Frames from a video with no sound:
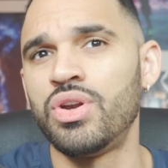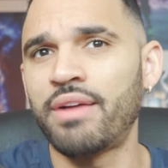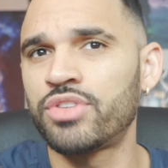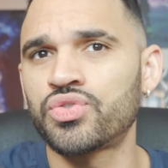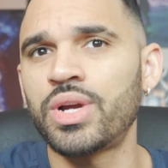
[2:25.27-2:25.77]
You don't
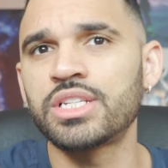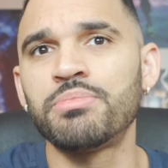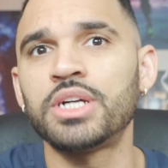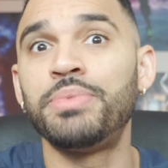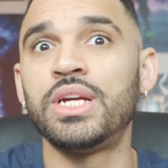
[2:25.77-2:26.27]
have to stress as
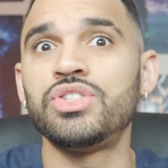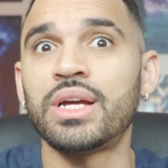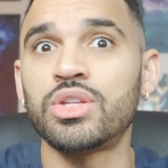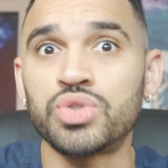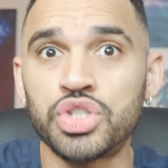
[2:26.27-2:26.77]
much because you
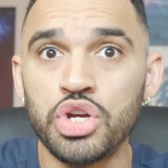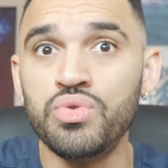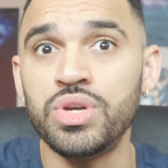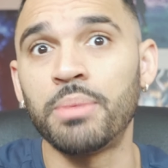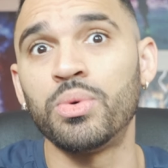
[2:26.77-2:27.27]
got those
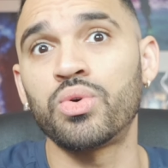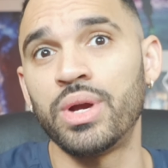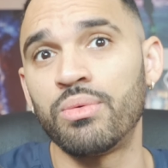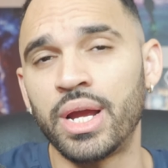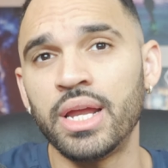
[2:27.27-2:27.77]
two double
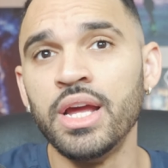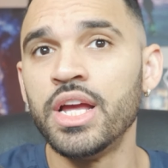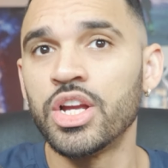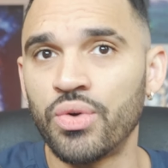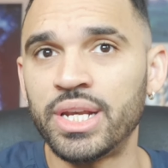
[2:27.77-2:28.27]
crit rate
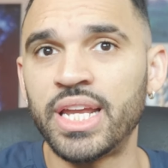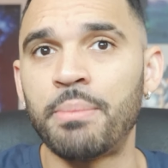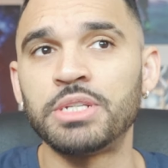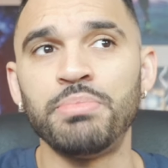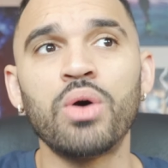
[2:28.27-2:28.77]
crit
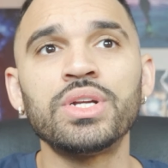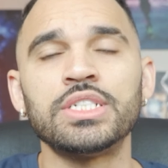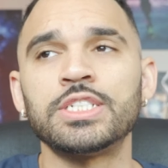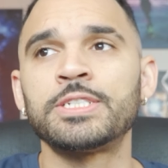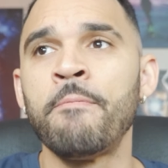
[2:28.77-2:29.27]
damage
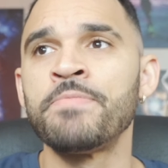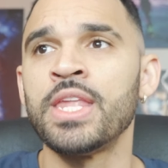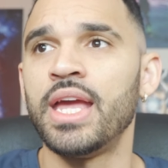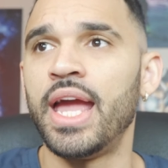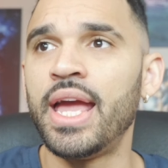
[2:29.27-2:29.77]
bonuses.
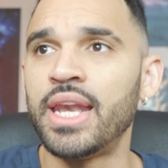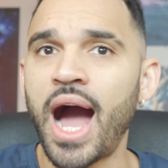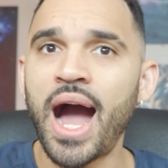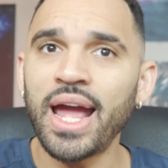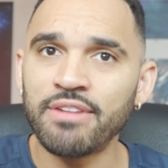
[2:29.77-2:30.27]
And
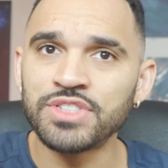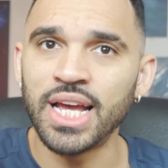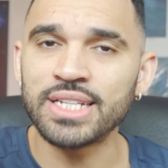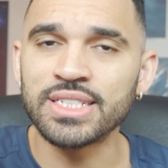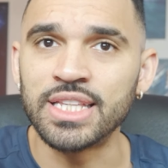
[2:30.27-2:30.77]
I have
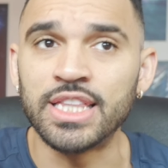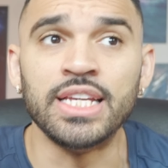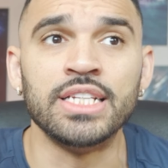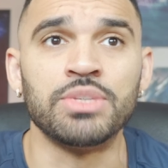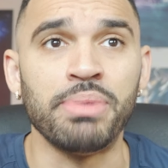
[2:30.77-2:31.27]
tested
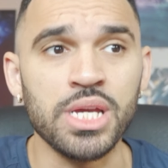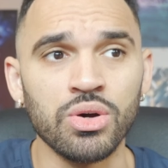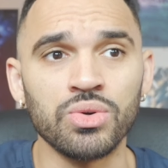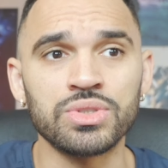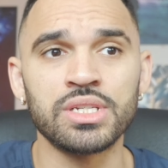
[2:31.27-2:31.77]
these
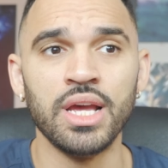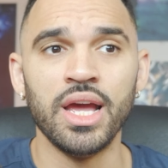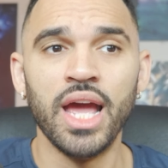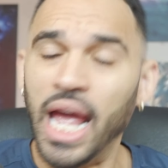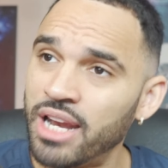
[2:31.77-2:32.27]
builds.
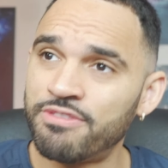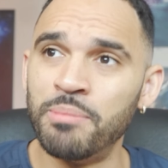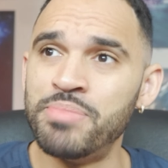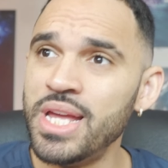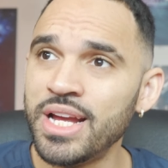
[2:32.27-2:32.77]
And if
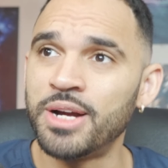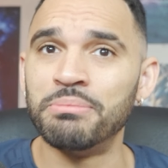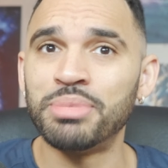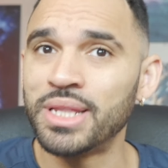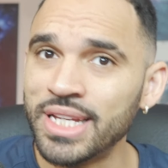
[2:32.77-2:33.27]
I'm being
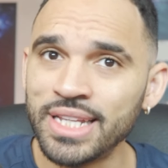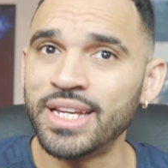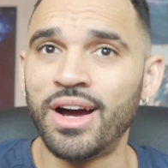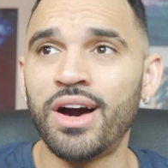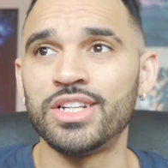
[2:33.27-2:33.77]

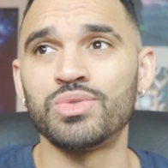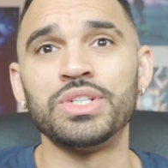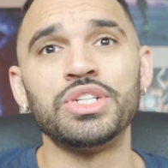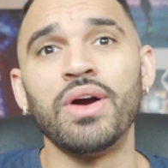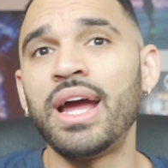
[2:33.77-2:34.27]
completely honest
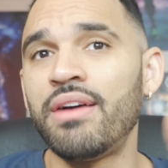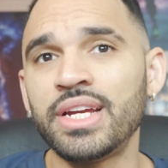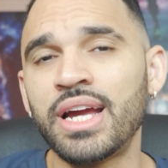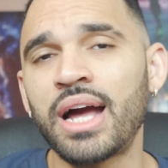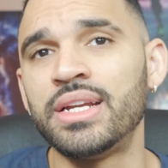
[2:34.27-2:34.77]
with you, I
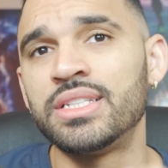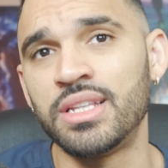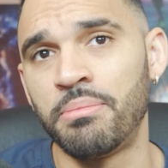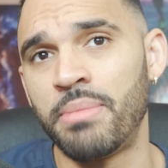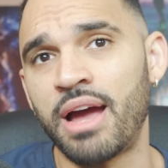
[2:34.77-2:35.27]
haven't gotten
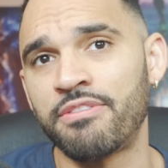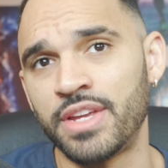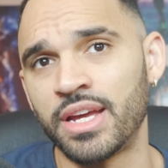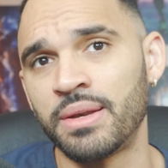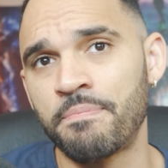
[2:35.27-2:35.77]
into the math
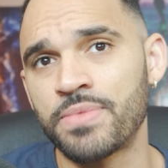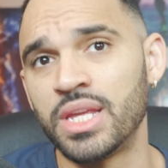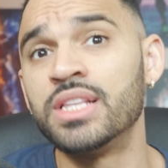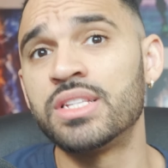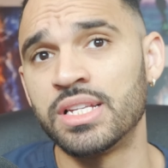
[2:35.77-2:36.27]
yet
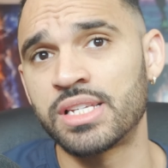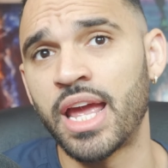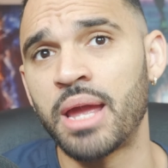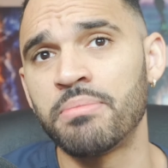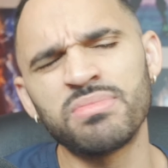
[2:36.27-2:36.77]
into this
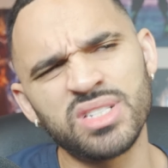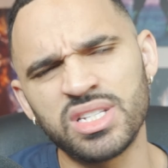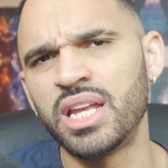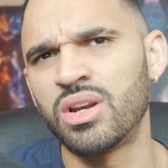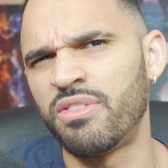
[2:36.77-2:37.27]
game.
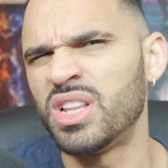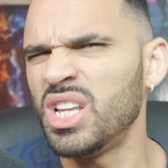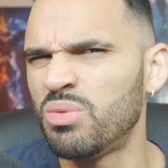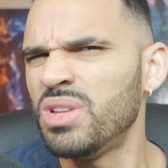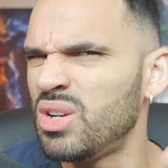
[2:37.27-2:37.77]
Just getting off a
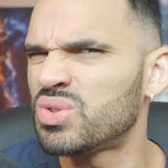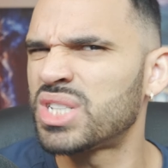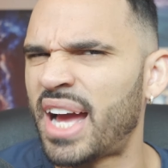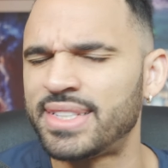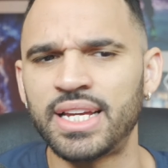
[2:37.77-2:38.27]
little little
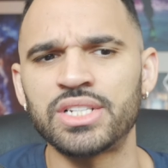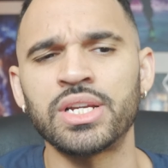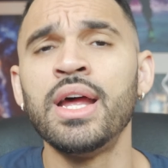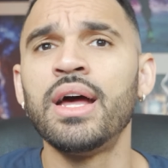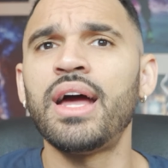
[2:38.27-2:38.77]
side
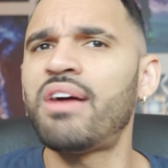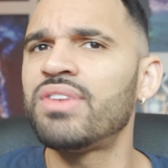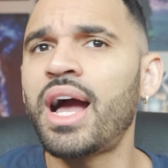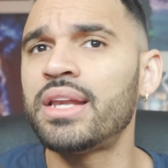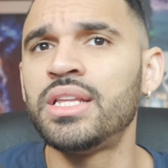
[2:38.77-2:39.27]
tangent. I
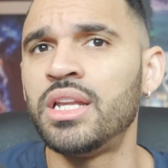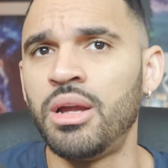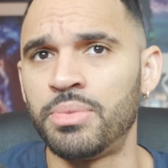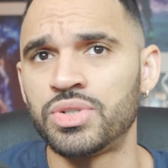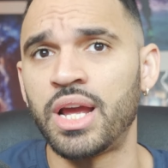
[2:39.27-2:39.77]
haven't gotten in the
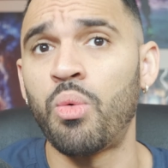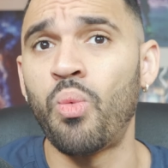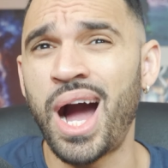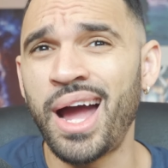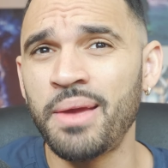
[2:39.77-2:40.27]
numbers yet.
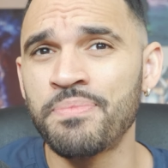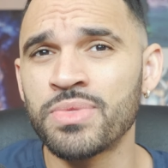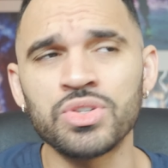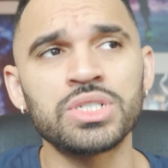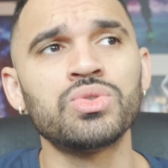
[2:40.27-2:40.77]
Why?
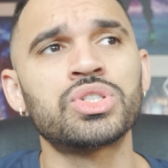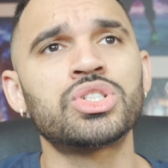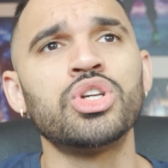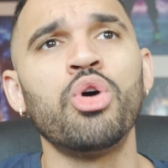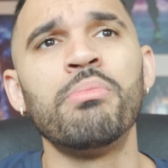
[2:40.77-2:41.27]
There's still
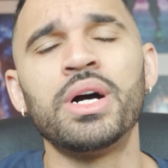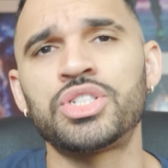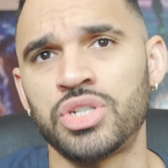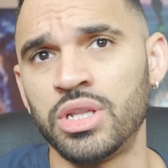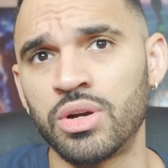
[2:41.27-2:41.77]
so
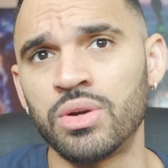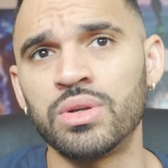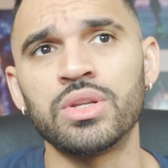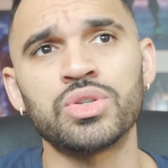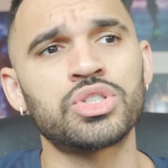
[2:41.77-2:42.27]
much to
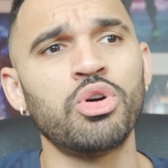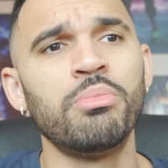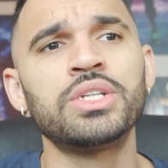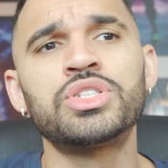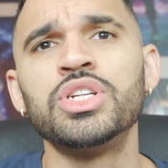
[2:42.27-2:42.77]
learn. There's so
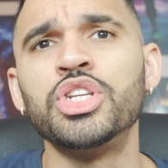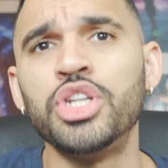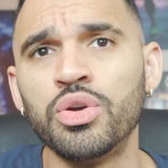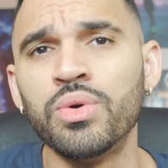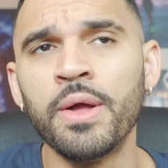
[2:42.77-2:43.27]
much to
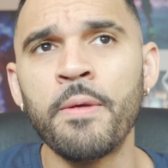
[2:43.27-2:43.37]
do.